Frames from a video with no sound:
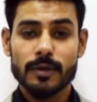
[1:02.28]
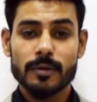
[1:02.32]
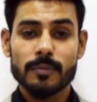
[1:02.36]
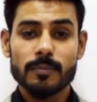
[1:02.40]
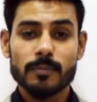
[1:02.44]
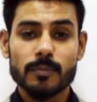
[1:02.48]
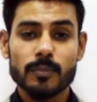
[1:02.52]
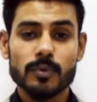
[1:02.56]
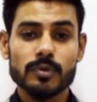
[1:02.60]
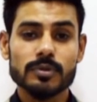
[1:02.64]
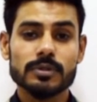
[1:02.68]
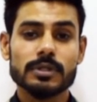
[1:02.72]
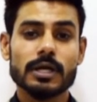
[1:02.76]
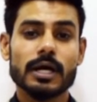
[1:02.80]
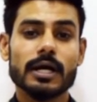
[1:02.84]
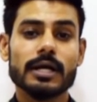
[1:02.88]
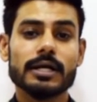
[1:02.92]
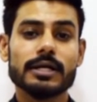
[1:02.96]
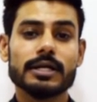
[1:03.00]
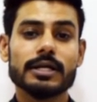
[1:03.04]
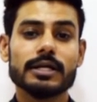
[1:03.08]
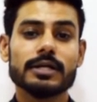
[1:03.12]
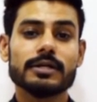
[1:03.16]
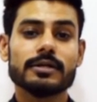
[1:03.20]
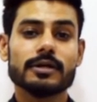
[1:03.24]
Buddha
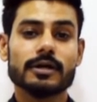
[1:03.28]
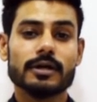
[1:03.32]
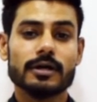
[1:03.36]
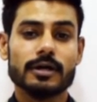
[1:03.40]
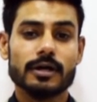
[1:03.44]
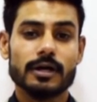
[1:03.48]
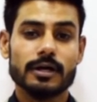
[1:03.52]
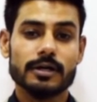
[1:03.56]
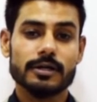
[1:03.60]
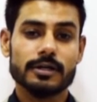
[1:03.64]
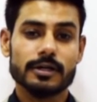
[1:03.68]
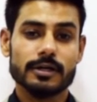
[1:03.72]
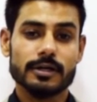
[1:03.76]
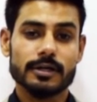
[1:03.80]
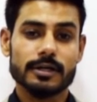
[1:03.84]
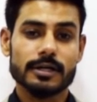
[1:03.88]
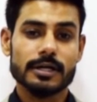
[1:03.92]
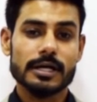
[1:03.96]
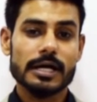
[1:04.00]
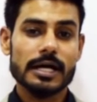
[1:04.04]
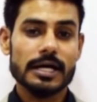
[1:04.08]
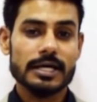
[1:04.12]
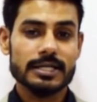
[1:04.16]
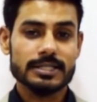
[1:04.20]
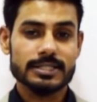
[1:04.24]
didn't
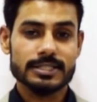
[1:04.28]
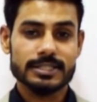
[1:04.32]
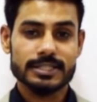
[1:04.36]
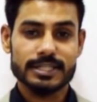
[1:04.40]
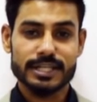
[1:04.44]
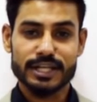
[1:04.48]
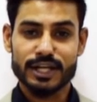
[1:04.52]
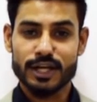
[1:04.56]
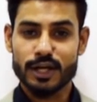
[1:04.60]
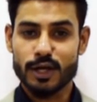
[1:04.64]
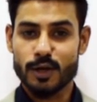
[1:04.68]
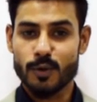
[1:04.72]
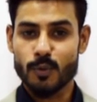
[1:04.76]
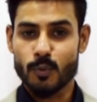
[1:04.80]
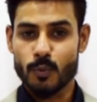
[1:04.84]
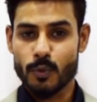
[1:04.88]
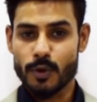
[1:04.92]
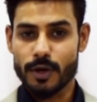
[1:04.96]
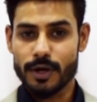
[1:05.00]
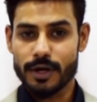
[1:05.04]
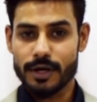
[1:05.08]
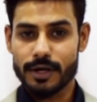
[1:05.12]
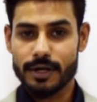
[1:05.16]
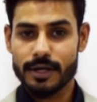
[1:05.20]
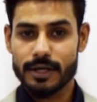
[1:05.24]
utter a single
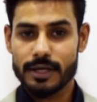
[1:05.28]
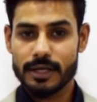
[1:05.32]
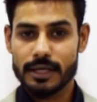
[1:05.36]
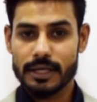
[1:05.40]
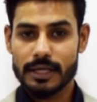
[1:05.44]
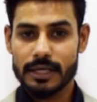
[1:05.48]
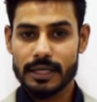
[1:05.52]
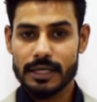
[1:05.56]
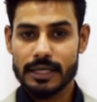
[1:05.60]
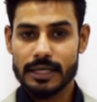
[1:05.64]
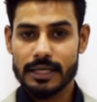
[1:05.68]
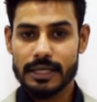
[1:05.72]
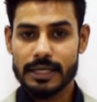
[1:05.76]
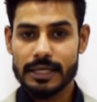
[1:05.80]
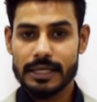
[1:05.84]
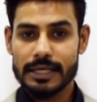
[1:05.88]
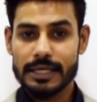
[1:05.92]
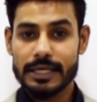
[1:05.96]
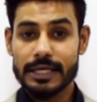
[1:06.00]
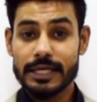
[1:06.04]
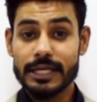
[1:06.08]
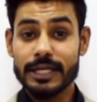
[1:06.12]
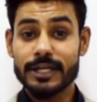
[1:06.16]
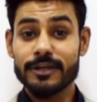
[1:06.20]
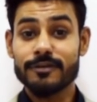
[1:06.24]
word.
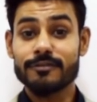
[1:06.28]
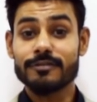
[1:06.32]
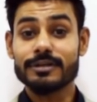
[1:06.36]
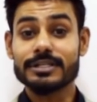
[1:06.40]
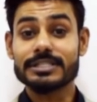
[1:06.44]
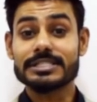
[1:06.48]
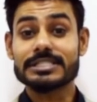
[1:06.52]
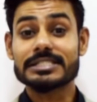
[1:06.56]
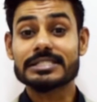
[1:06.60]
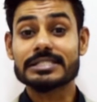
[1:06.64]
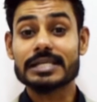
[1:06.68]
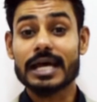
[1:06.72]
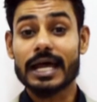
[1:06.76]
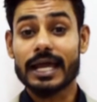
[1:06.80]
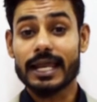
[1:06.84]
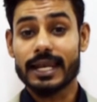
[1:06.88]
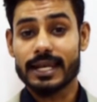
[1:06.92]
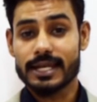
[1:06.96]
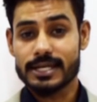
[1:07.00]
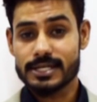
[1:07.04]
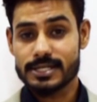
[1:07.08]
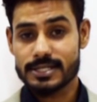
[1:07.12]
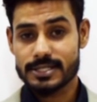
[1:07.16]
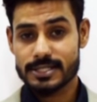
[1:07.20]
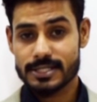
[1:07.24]
He was
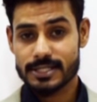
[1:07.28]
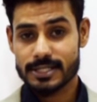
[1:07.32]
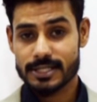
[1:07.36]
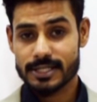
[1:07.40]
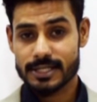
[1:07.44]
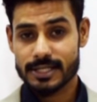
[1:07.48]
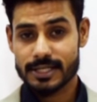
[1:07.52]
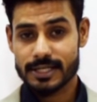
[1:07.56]
silent.